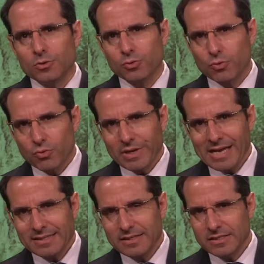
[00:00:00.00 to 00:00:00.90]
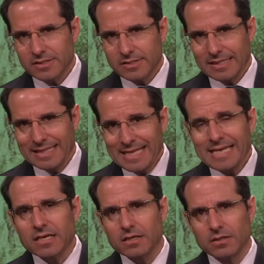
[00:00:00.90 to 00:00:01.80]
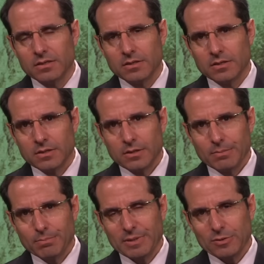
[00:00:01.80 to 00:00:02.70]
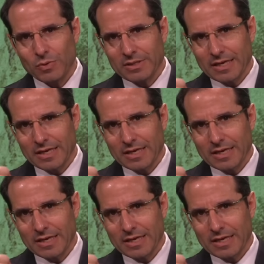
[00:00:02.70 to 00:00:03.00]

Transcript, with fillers: to create this link between